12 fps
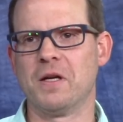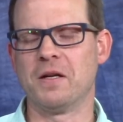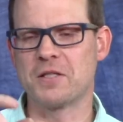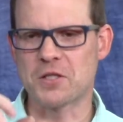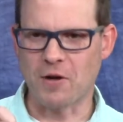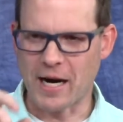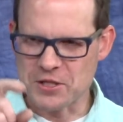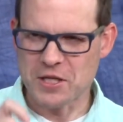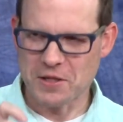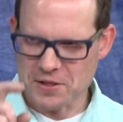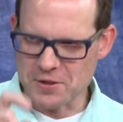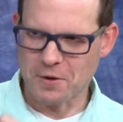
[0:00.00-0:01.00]

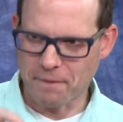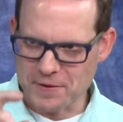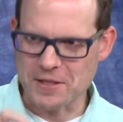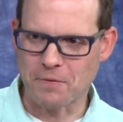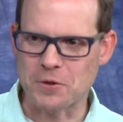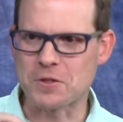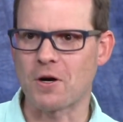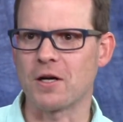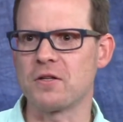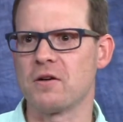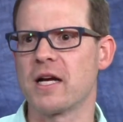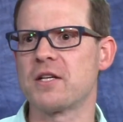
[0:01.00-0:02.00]
scratching the surface of those
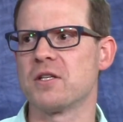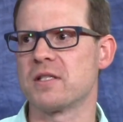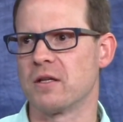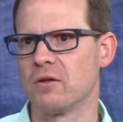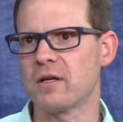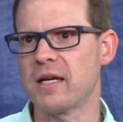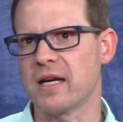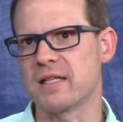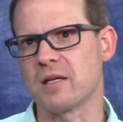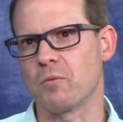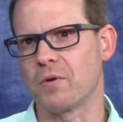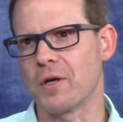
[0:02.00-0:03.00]
contradictions and looking, I
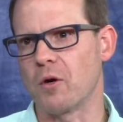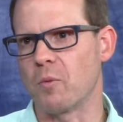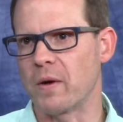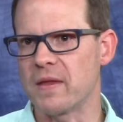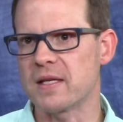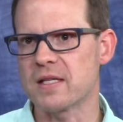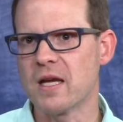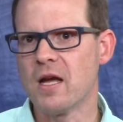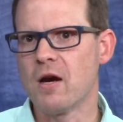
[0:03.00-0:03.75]
said, well, you know, when this